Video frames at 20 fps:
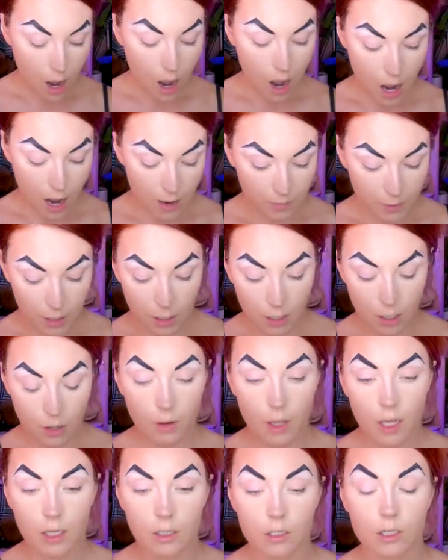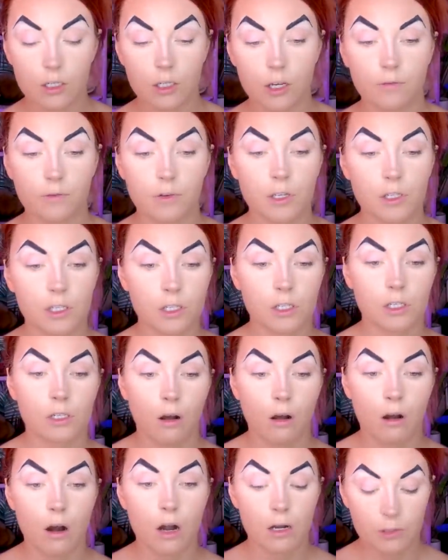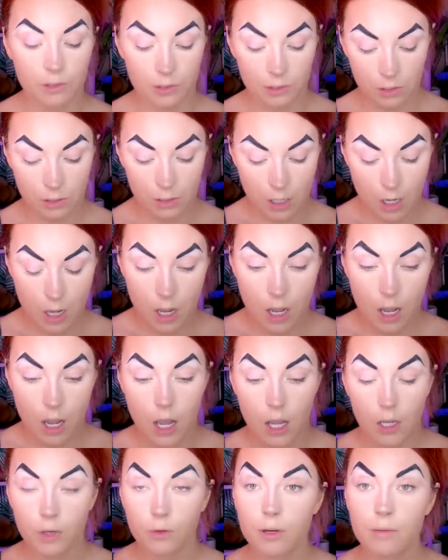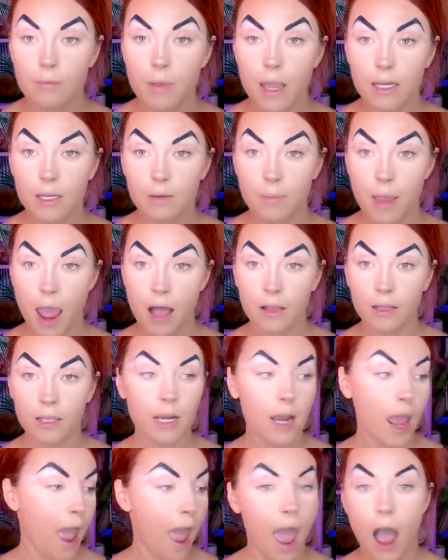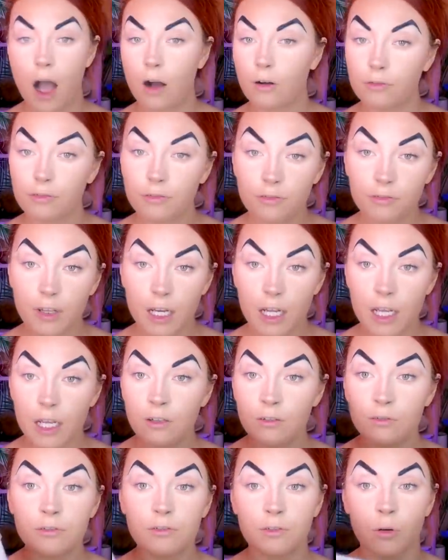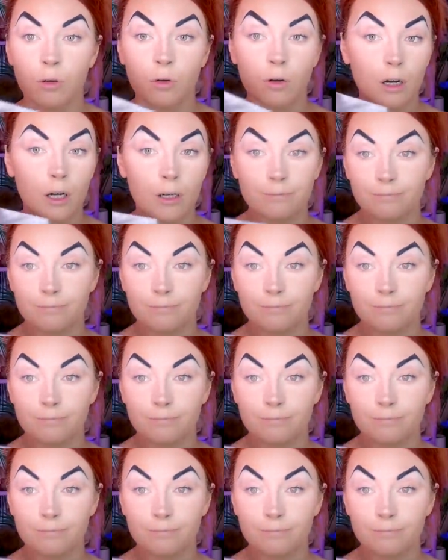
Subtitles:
I'm gonna go into Jeffree Star's Cremated palette. How fitting for